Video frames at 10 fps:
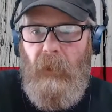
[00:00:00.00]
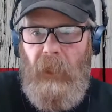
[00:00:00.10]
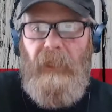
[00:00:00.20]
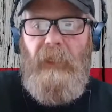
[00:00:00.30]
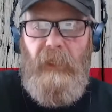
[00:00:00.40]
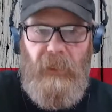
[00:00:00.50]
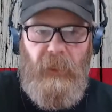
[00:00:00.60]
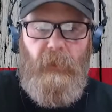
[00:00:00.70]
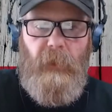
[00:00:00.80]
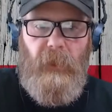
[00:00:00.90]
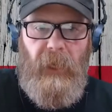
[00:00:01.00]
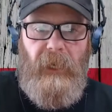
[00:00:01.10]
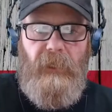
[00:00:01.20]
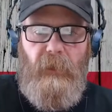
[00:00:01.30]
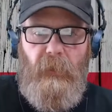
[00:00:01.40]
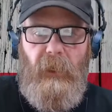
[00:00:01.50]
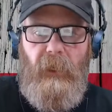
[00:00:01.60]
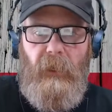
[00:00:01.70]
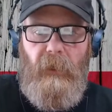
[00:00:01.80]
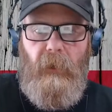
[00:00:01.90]
Anthony's good with a castor
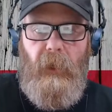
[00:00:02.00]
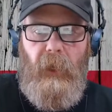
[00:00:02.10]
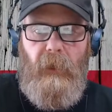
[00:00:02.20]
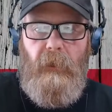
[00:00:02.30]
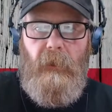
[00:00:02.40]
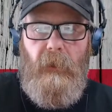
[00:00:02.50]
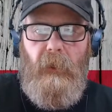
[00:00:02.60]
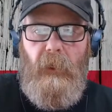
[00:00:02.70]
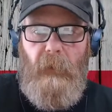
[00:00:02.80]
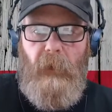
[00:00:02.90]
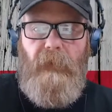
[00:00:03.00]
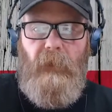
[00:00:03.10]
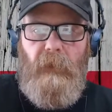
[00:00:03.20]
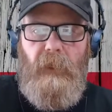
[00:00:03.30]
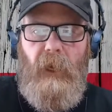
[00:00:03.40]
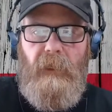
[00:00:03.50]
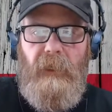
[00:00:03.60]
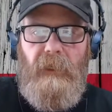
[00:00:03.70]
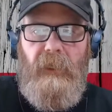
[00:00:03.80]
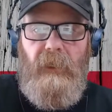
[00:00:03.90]
being in it. Okay. Buffalo Todd
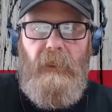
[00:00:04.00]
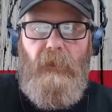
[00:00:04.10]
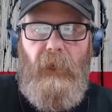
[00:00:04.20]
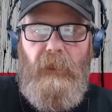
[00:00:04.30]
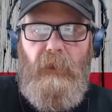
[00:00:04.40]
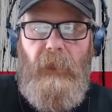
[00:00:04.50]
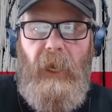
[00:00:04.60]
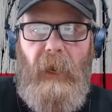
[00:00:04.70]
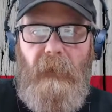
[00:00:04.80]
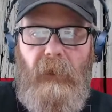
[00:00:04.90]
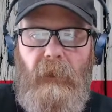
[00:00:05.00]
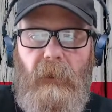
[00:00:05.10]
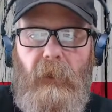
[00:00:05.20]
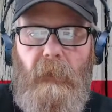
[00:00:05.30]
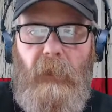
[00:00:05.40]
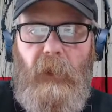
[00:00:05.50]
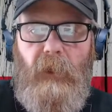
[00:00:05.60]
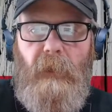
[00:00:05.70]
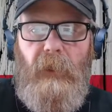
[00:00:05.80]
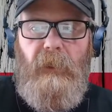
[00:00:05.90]
says his grays will be happy.
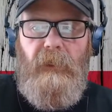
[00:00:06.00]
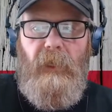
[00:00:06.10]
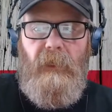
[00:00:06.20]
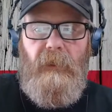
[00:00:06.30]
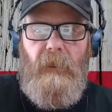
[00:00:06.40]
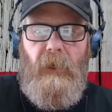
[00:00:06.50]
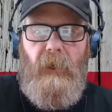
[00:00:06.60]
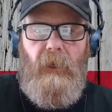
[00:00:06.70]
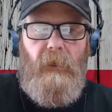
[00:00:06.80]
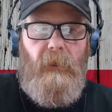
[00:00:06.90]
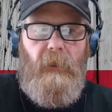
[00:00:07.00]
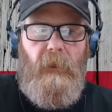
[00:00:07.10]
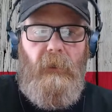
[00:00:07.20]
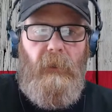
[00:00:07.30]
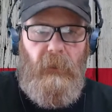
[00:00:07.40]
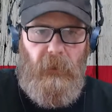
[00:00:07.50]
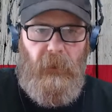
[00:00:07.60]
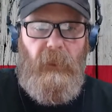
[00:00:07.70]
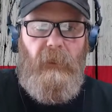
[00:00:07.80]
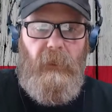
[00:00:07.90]
Bearded Billy says
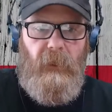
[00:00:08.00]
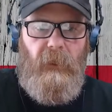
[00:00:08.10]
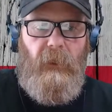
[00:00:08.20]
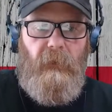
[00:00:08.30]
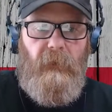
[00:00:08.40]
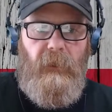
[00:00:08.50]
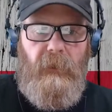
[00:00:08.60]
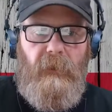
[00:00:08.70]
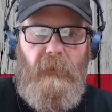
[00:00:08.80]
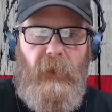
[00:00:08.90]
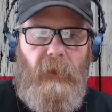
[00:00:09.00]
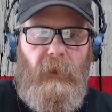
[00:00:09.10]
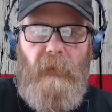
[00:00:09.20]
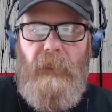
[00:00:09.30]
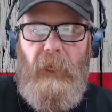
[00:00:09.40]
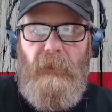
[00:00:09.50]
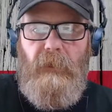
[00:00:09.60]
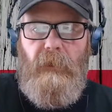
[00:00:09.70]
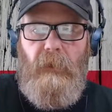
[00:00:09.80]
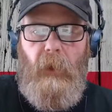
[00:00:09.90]
his beard loves
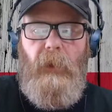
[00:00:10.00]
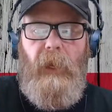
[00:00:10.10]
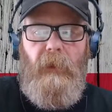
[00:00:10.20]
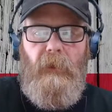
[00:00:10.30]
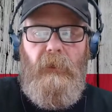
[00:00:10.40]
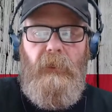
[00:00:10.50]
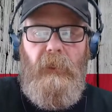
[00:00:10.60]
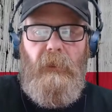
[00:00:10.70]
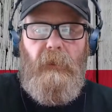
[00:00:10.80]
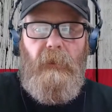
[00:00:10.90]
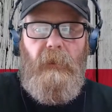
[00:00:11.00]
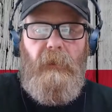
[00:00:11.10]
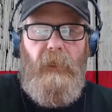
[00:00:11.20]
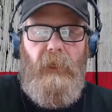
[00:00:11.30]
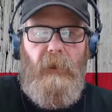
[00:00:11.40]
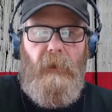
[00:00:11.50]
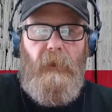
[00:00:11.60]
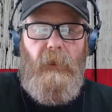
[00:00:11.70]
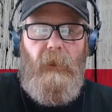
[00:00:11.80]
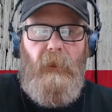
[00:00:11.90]
castor. Okay, good deal. Good to hear.